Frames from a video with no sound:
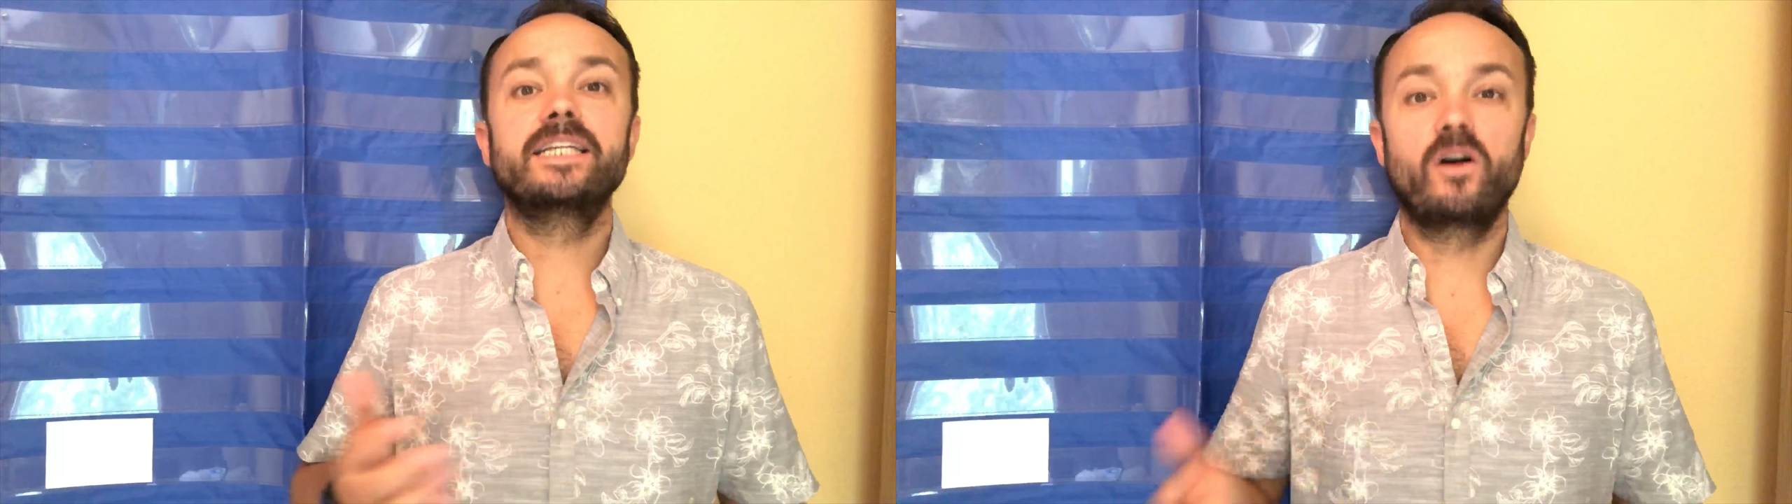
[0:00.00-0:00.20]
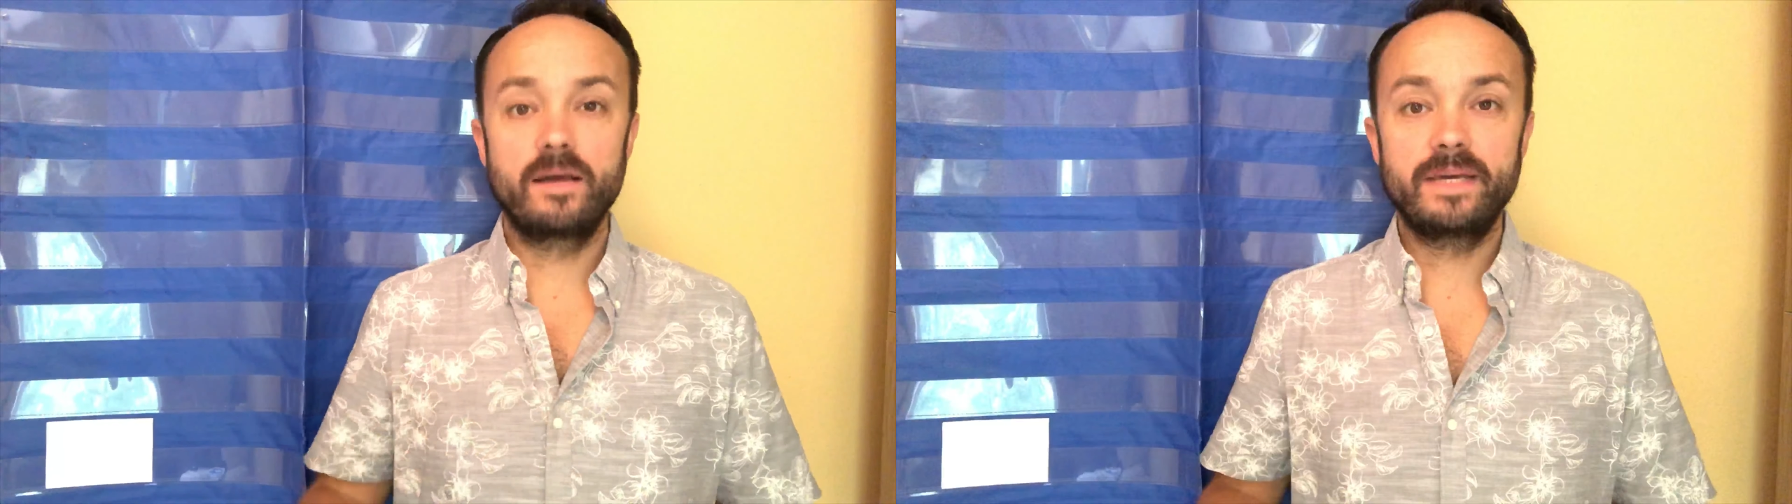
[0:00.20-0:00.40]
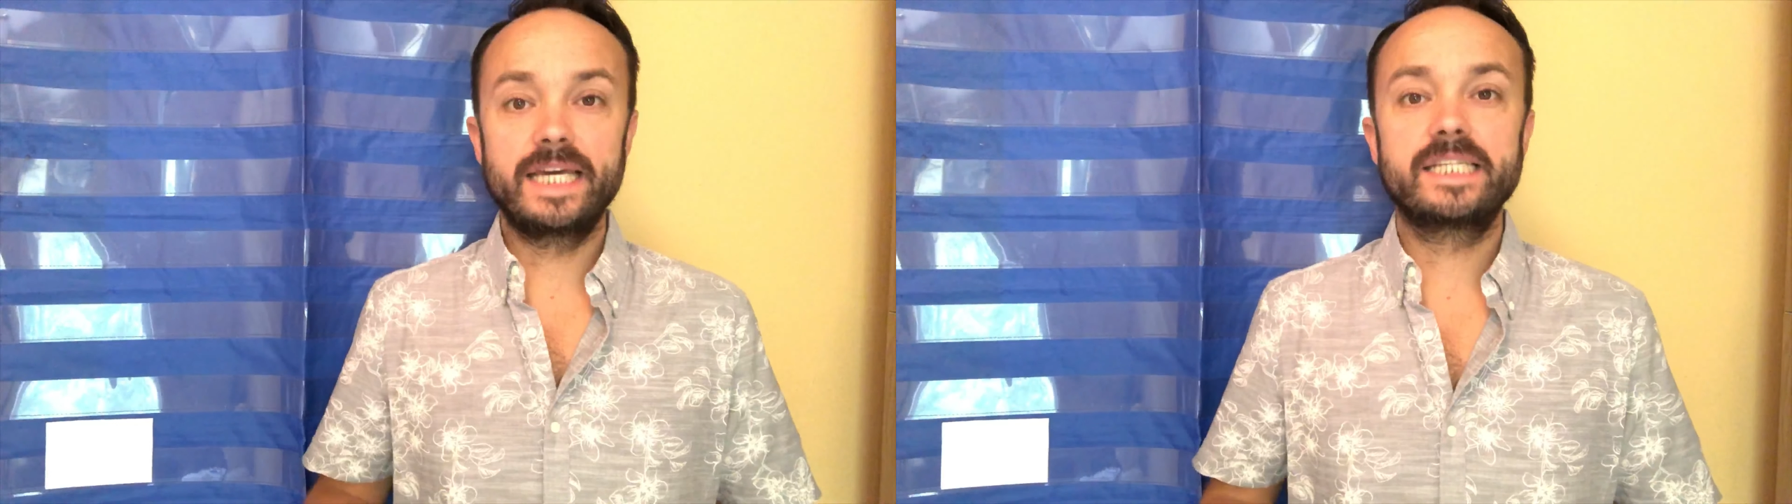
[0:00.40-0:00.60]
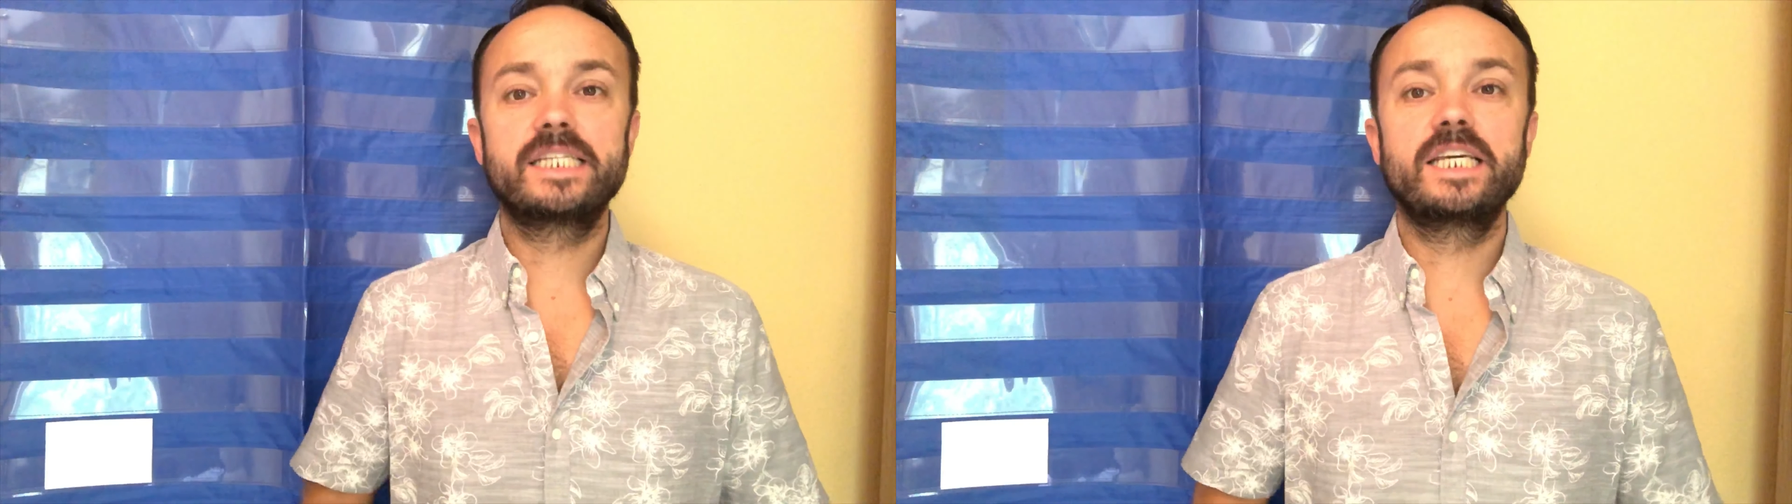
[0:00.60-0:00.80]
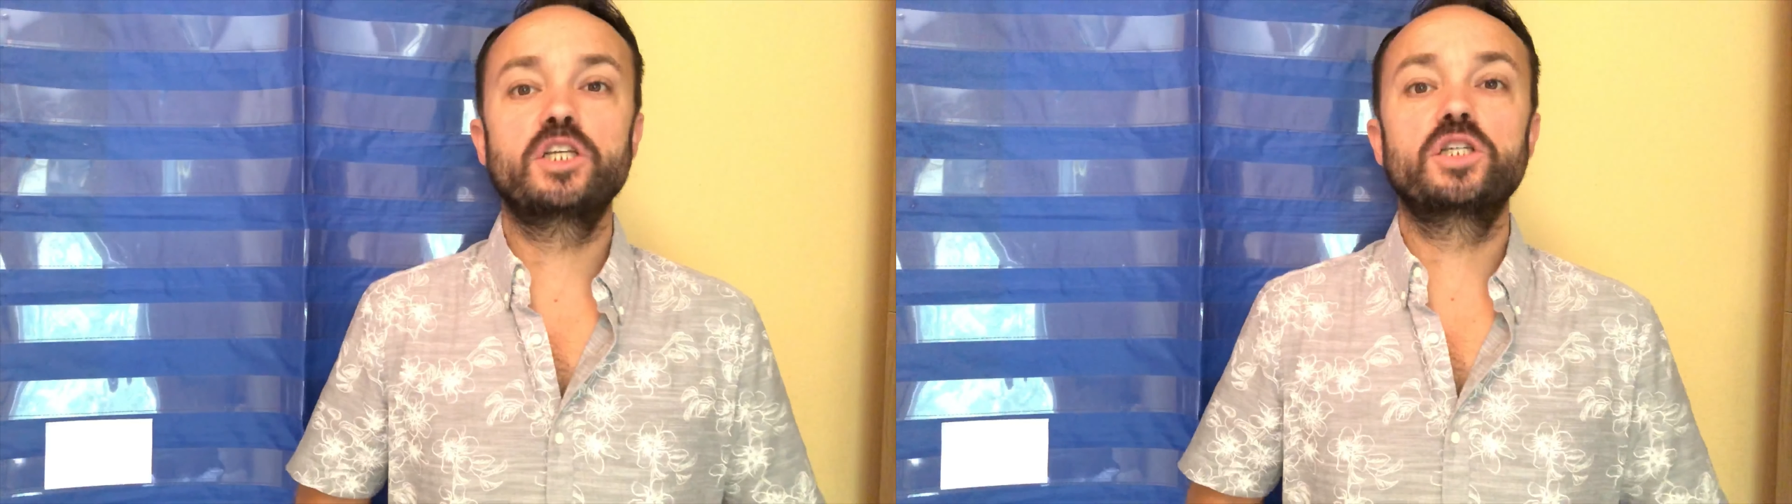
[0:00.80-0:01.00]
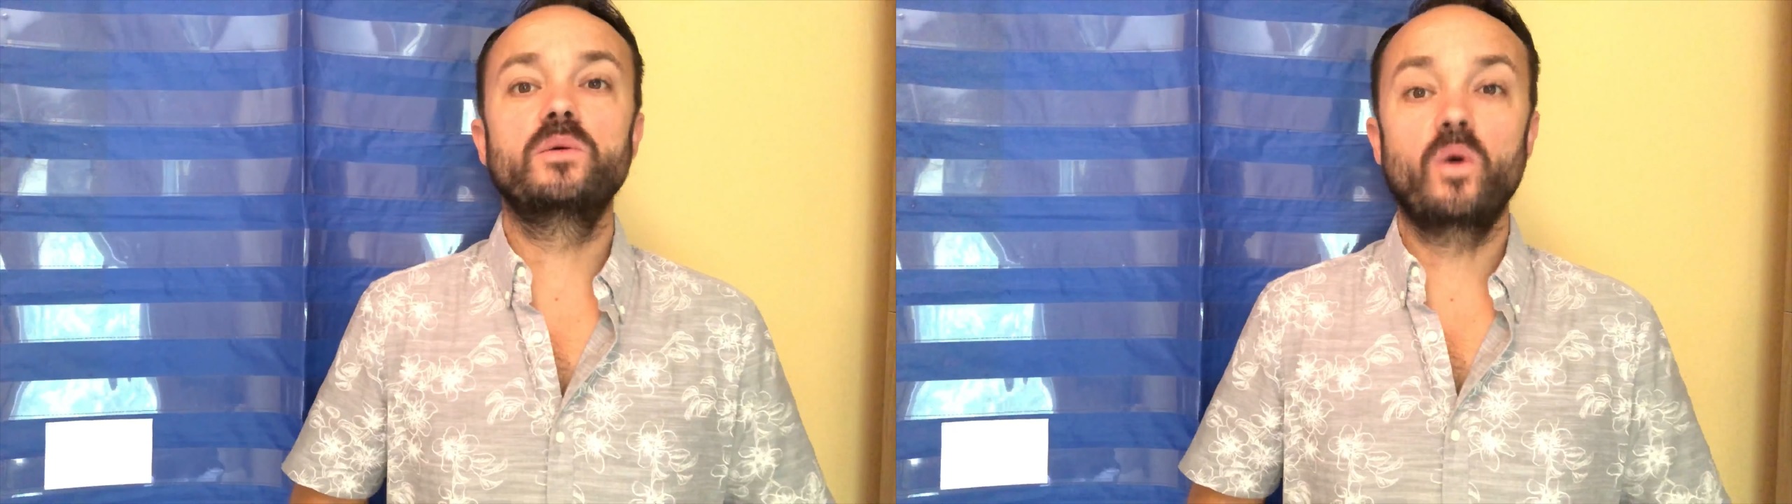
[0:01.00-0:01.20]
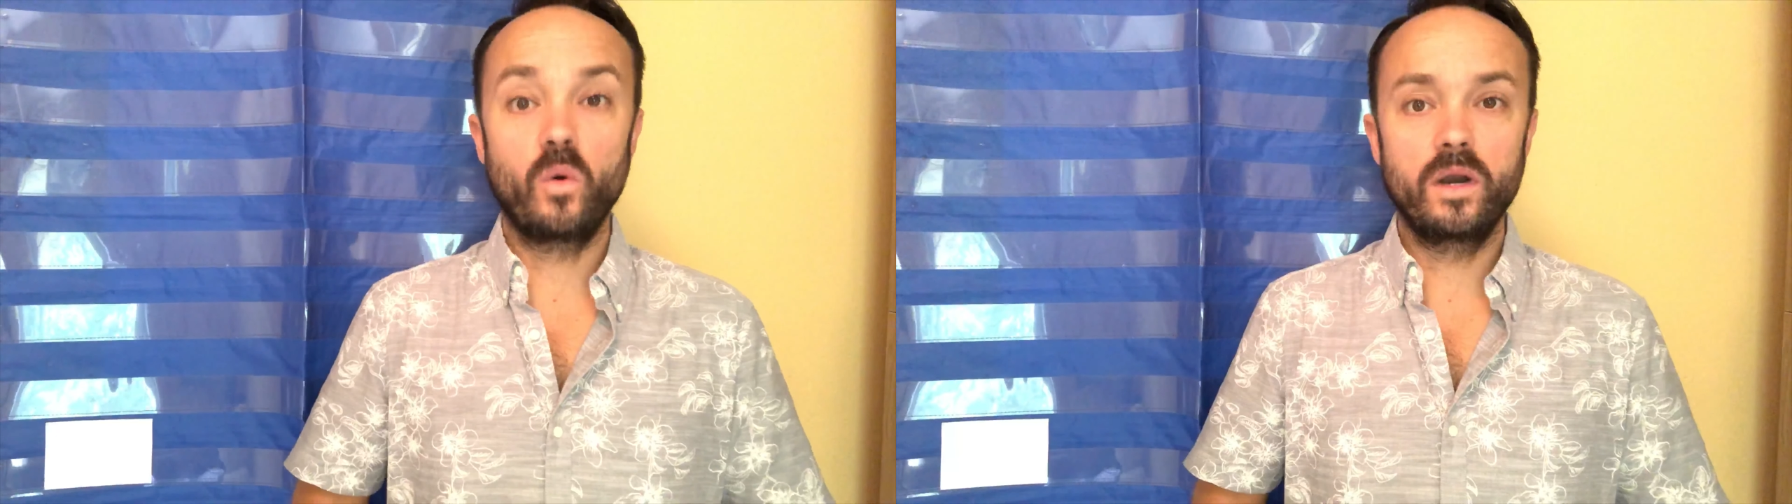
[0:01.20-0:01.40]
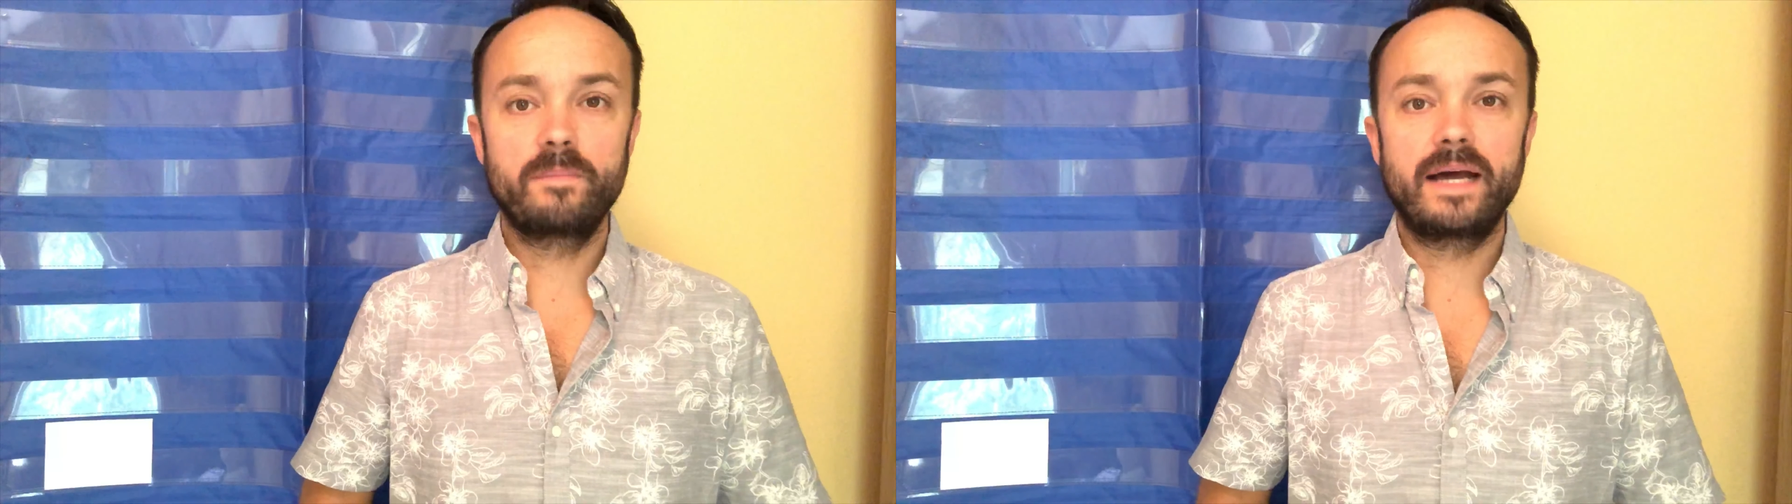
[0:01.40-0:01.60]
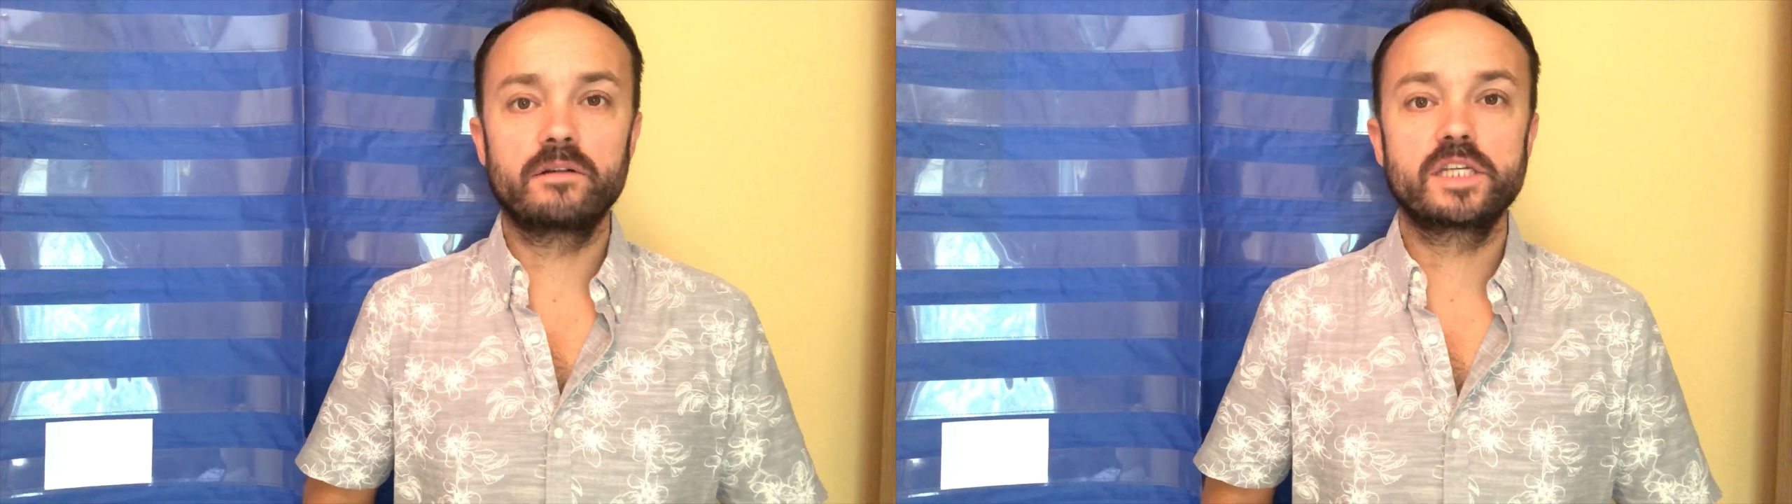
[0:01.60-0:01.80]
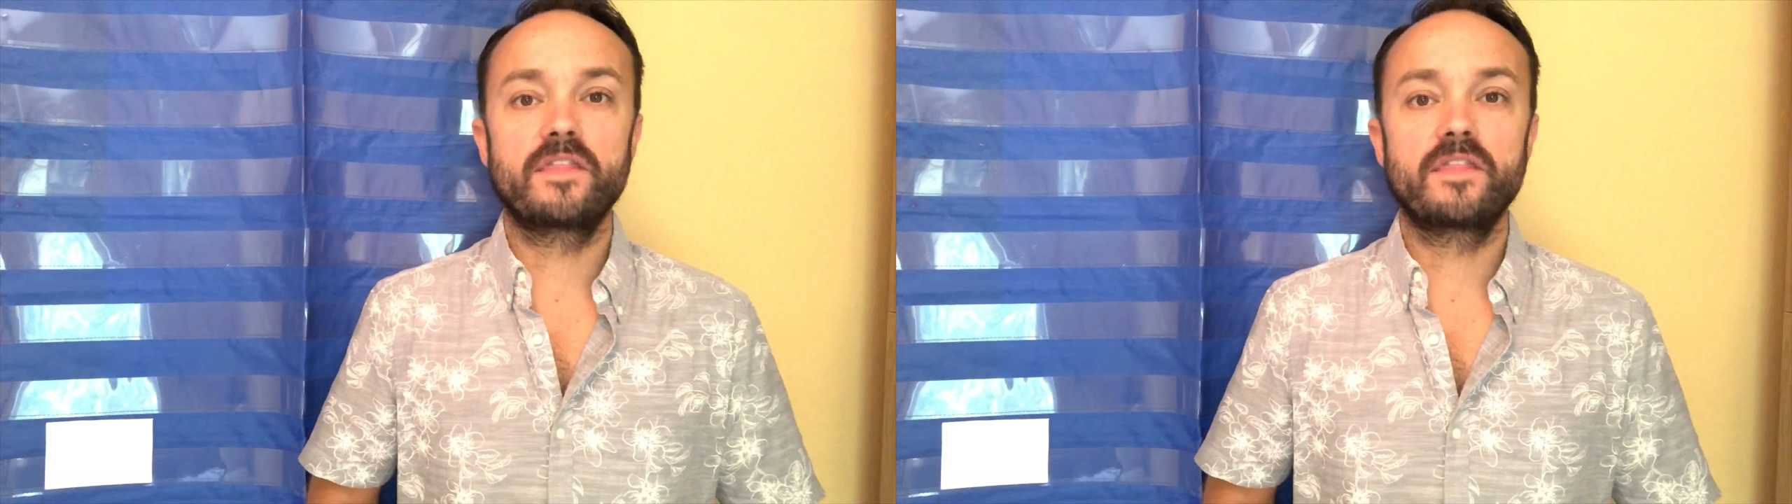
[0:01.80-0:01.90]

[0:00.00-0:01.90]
I'm here to teach you all about